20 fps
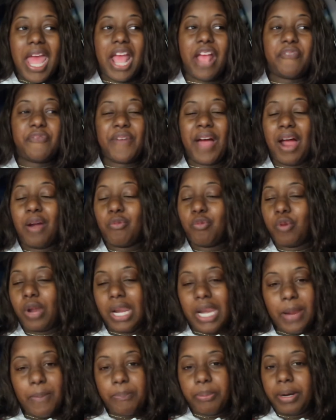if I
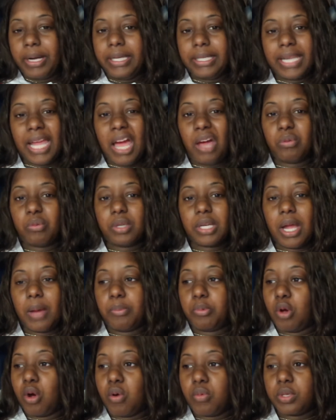really break down what
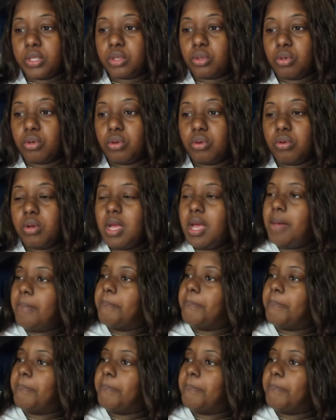I'm going through,